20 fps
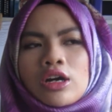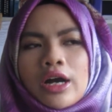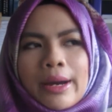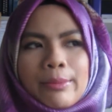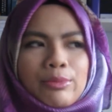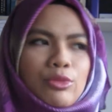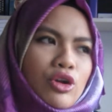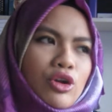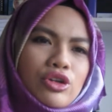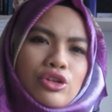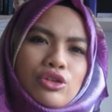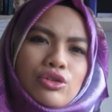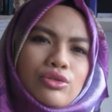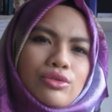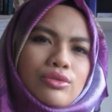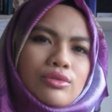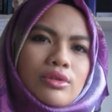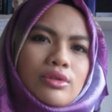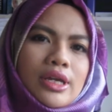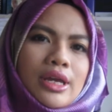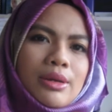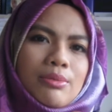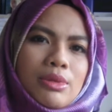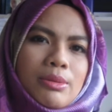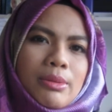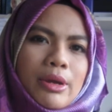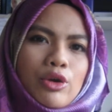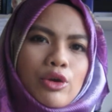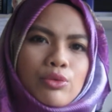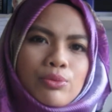I'm not you, I can be
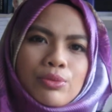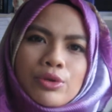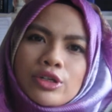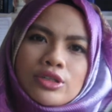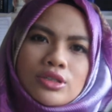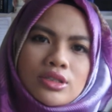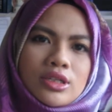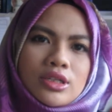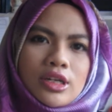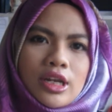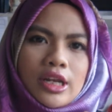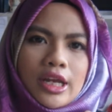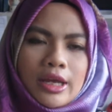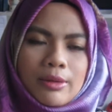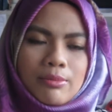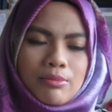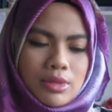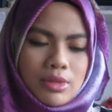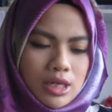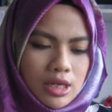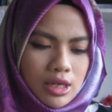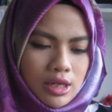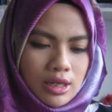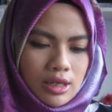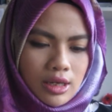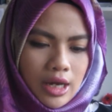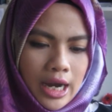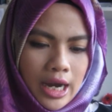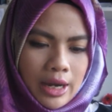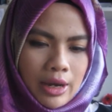my own person,
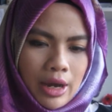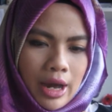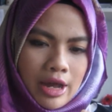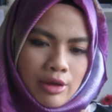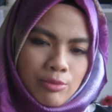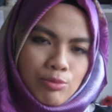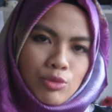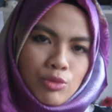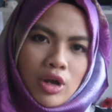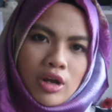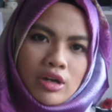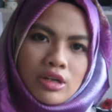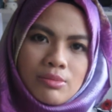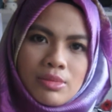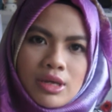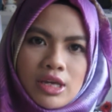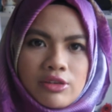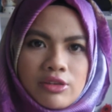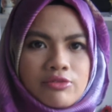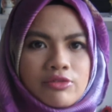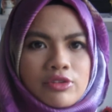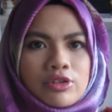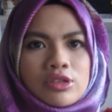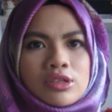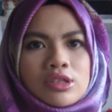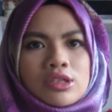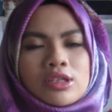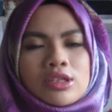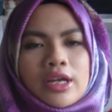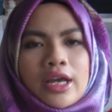I'm not going to be
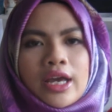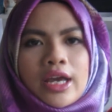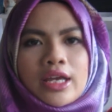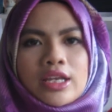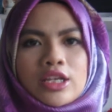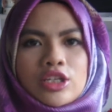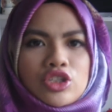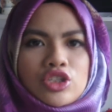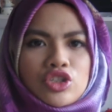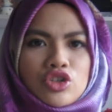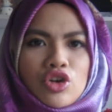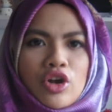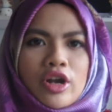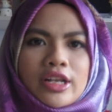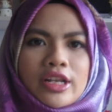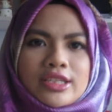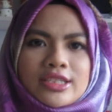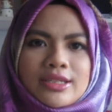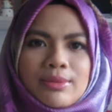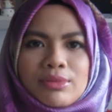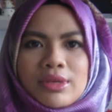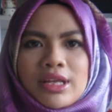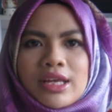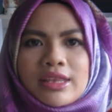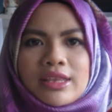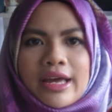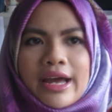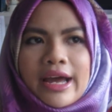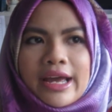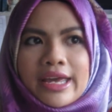evil, and it's not something
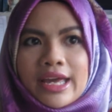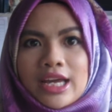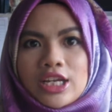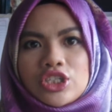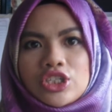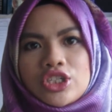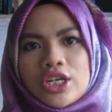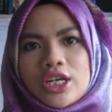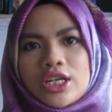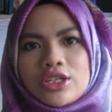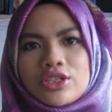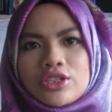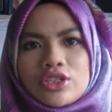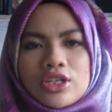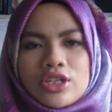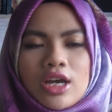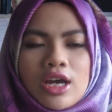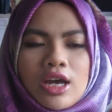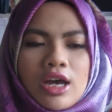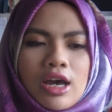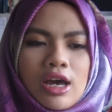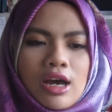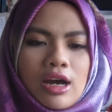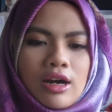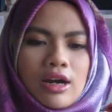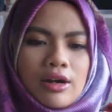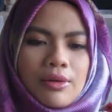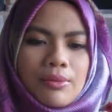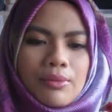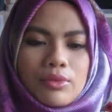that I can't change.
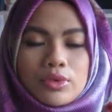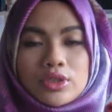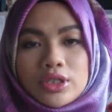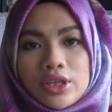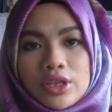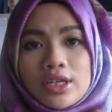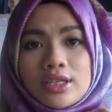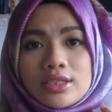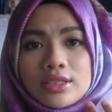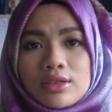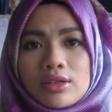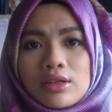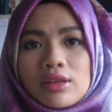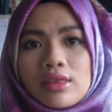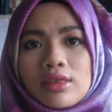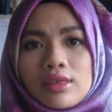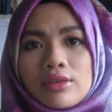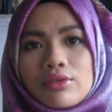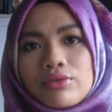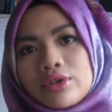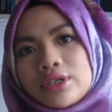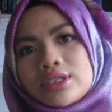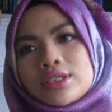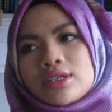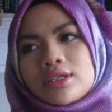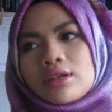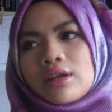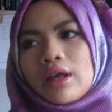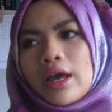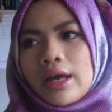Which I think is a good
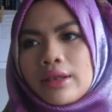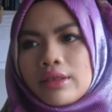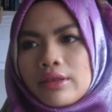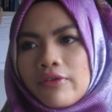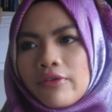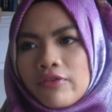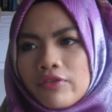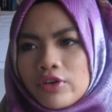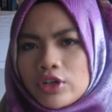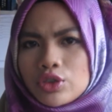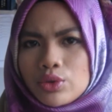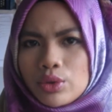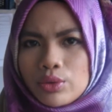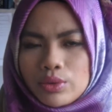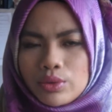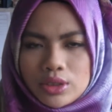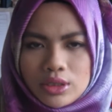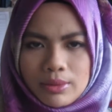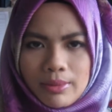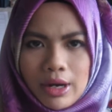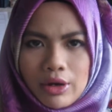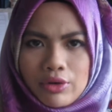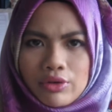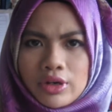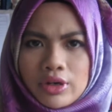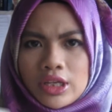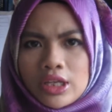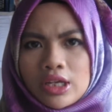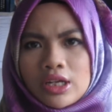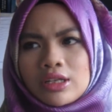reason. And the first one was about
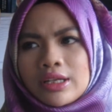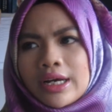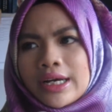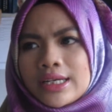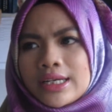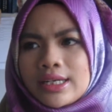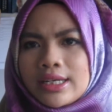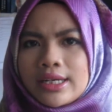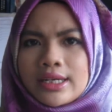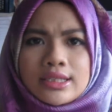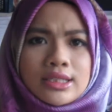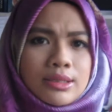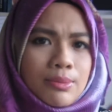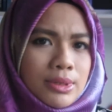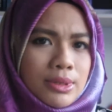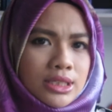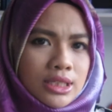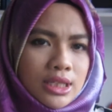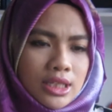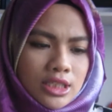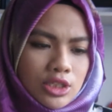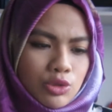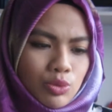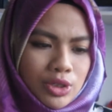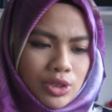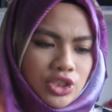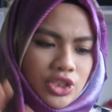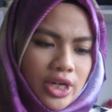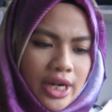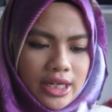critical ideas. Basically there's this
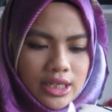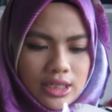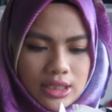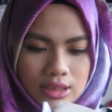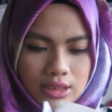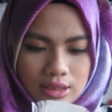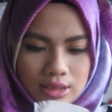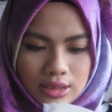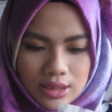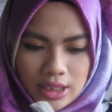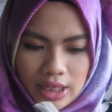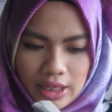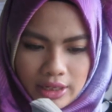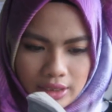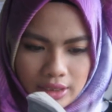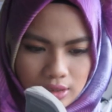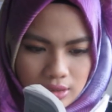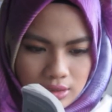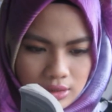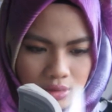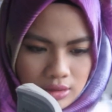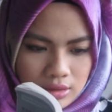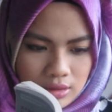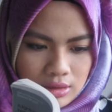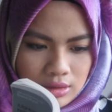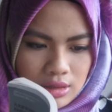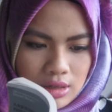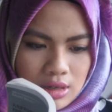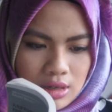one Chinese character,